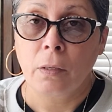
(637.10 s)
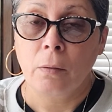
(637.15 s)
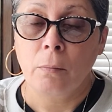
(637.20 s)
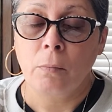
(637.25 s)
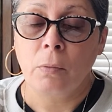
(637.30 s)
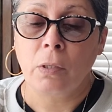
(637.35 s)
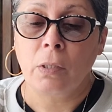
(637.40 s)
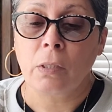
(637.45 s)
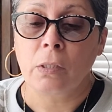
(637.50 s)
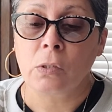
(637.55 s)

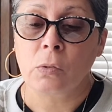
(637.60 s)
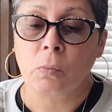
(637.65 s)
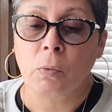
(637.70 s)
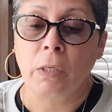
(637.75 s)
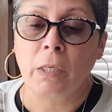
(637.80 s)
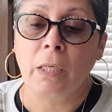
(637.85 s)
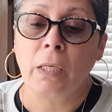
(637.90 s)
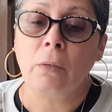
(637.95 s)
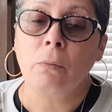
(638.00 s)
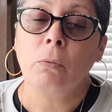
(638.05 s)
Because
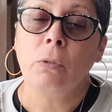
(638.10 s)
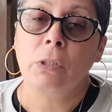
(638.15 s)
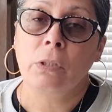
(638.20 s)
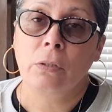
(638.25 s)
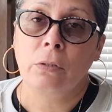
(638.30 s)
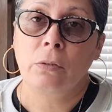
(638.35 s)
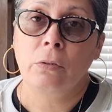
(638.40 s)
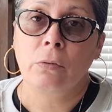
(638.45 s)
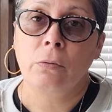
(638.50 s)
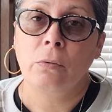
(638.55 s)
what he would
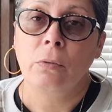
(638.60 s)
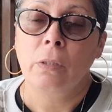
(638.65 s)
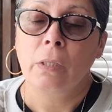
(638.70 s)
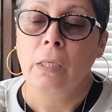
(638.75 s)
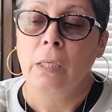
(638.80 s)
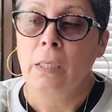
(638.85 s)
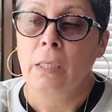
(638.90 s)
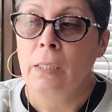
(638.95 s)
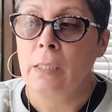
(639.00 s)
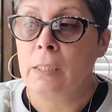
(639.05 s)
do
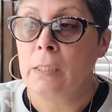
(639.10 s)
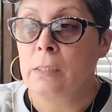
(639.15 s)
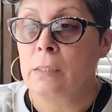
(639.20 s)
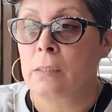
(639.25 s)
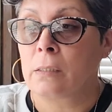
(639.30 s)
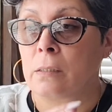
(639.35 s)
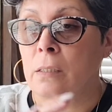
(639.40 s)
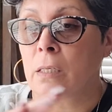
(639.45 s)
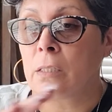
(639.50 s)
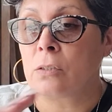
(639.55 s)

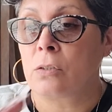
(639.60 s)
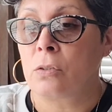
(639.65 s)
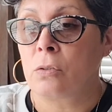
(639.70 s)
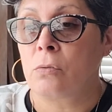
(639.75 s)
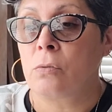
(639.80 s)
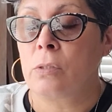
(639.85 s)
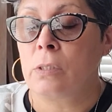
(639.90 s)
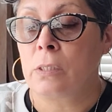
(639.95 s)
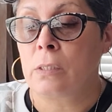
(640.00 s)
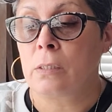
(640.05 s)
is, as
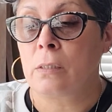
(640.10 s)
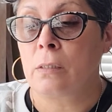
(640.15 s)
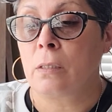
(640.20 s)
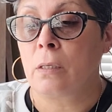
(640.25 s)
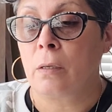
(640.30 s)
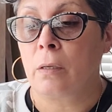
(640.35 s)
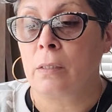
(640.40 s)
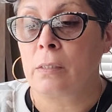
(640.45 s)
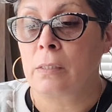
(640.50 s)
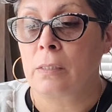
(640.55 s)
soon as
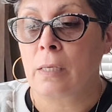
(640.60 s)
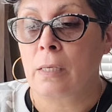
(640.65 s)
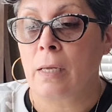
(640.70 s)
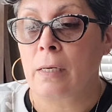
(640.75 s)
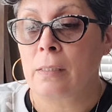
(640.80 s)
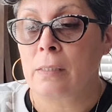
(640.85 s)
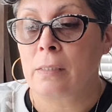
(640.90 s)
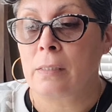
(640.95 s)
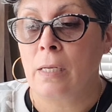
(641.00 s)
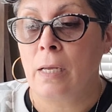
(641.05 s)
they sat
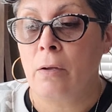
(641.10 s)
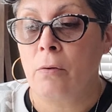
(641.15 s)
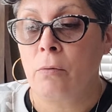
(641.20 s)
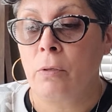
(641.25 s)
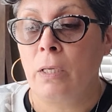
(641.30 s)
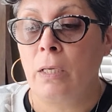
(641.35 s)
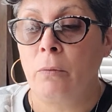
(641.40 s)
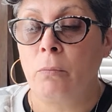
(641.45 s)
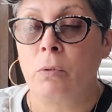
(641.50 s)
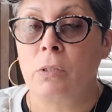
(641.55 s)
us down,
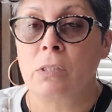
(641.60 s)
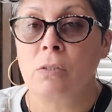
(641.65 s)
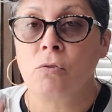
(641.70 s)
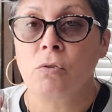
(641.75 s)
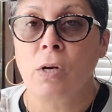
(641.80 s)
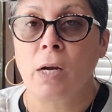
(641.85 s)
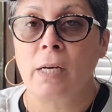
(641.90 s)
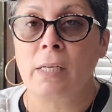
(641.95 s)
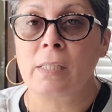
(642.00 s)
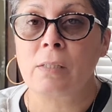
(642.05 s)
he would
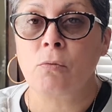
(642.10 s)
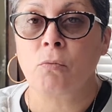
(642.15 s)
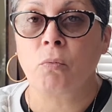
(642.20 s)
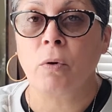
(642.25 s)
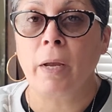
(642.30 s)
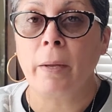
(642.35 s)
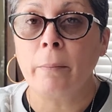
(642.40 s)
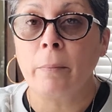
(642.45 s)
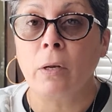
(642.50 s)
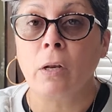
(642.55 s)
try to
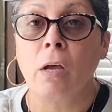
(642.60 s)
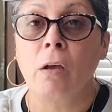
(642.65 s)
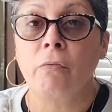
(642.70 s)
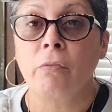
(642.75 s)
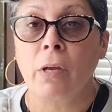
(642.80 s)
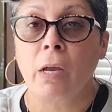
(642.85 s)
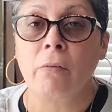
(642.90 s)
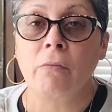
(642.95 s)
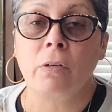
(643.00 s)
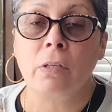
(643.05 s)
ramble off
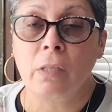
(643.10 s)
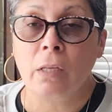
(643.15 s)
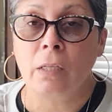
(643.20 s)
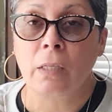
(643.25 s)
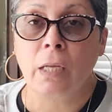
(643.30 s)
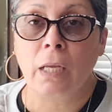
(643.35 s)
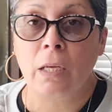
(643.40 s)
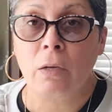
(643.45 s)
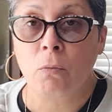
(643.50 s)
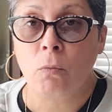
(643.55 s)
everything
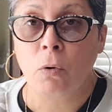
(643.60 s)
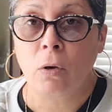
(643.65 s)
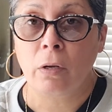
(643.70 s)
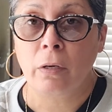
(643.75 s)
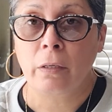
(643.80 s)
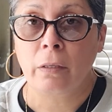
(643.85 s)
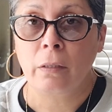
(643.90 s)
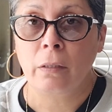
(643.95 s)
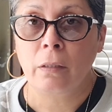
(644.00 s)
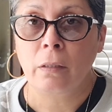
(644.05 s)
that he
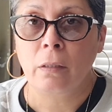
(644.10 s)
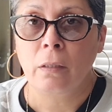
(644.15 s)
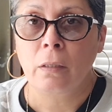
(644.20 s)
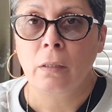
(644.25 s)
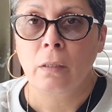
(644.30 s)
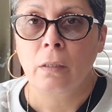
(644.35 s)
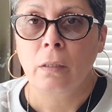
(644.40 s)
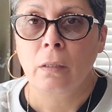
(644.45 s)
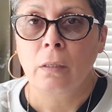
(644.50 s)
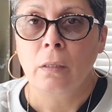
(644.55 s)
wanted.
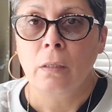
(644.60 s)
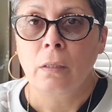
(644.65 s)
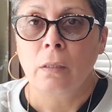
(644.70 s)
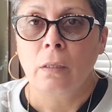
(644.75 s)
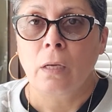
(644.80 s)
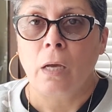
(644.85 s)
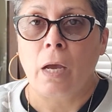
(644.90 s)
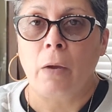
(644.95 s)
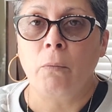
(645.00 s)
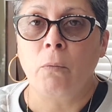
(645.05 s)

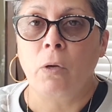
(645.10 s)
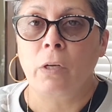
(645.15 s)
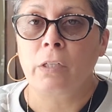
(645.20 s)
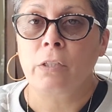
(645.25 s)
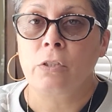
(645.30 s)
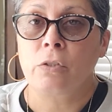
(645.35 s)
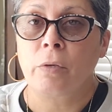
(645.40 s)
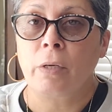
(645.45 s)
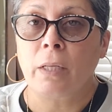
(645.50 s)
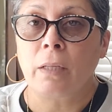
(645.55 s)
I want to
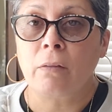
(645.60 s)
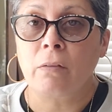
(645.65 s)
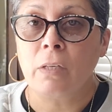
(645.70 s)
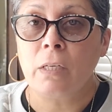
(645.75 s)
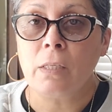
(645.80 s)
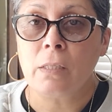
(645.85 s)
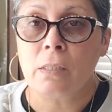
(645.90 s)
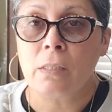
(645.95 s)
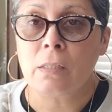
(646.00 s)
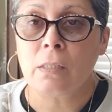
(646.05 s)
drink
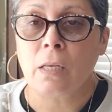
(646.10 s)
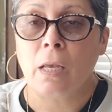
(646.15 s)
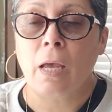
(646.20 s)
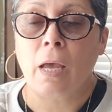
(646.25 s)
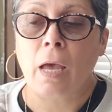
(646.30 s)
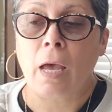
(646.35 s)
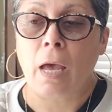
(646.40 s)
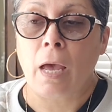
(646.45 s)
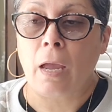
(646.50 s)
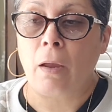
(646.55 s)
this.
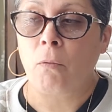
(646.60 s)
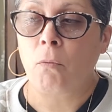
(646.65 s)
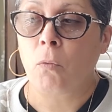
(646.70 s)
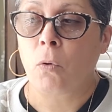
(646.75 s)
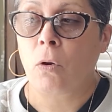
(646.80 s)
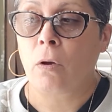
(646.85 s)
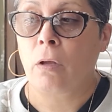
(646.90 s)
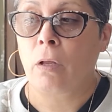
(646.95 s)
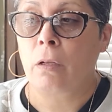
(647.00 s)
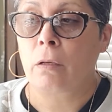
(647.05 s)
I
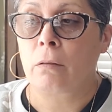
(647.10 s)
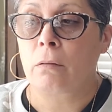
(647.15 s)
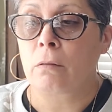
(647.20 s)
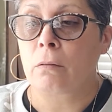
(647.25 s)
want